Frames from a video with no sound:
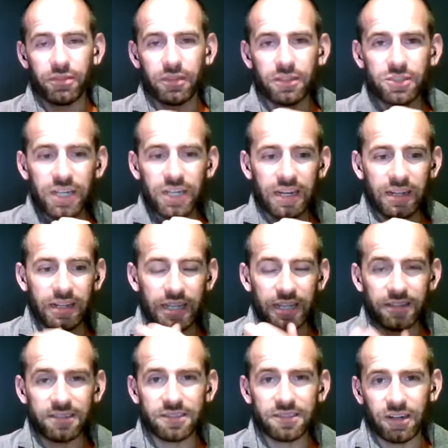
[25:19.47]
the chain and
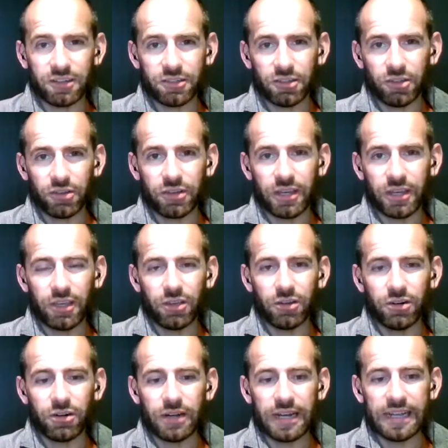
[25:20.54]
then start to look at
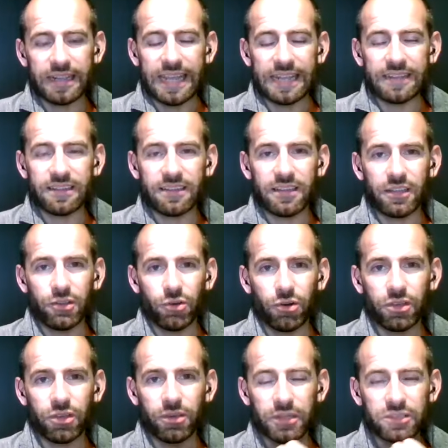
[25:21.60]
your identity
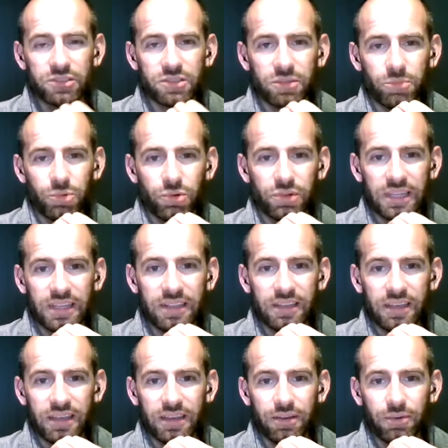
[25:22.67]
documents in more
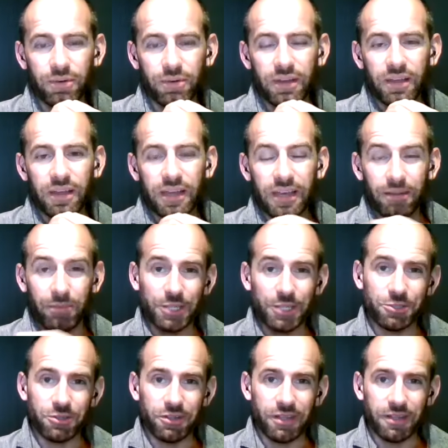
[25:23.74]
detail and make
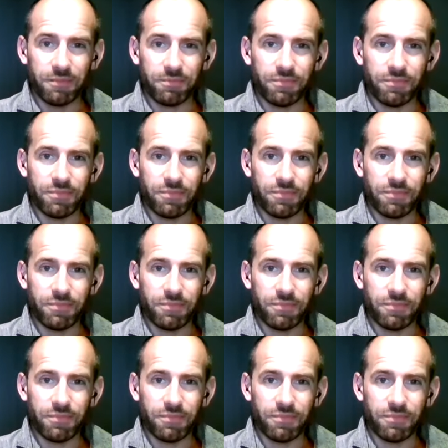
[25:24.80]
sure that,